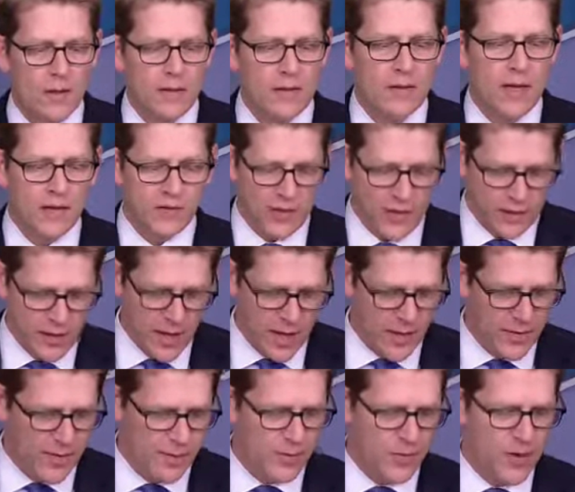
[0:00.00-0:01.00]
Yes, I
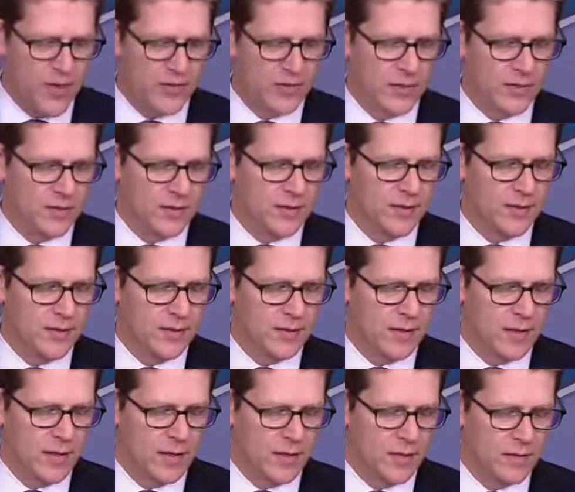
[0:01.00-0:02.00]
can. The President
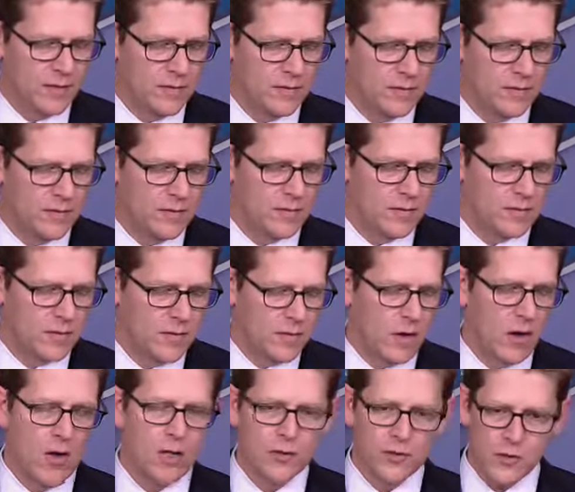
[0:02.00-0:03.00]
did
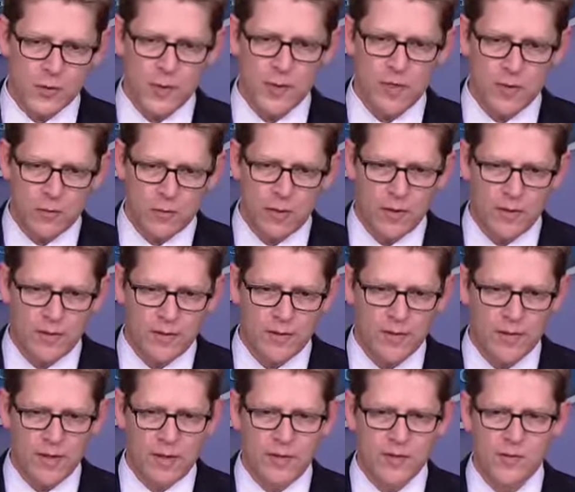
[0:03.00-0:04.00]
call and speak
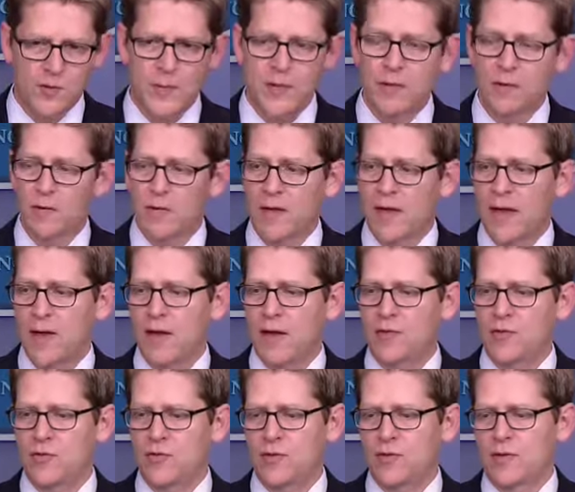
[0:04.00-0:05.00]
with the Speaker of the
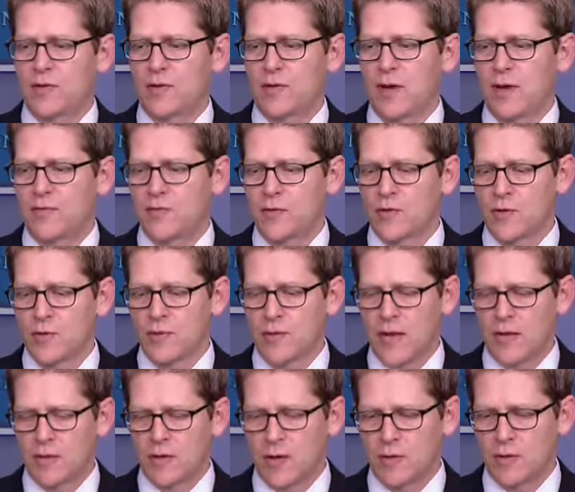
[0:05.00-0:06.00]
House this afternoon,
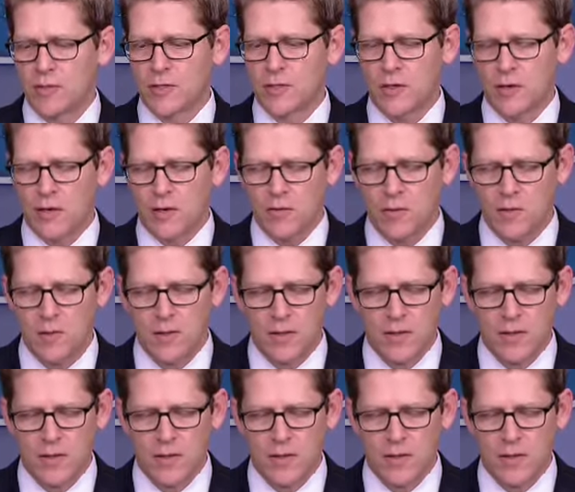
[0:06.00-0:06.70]
not long ago.